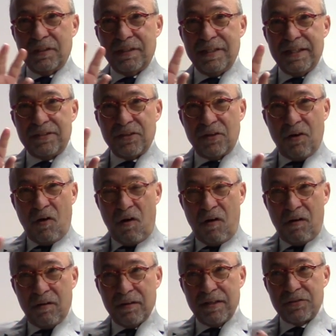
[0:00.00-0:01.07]
it's
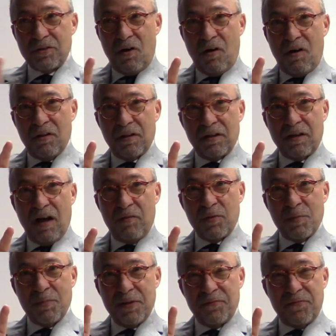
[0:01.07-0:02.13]
all a
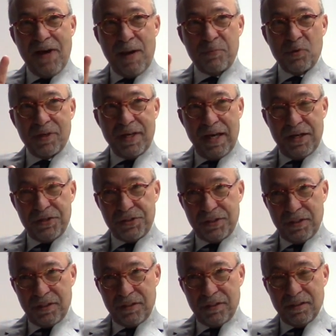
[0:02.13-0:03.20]
government
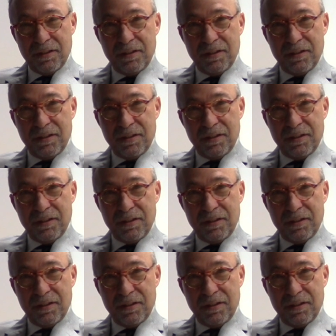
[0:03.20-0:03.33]
fabrication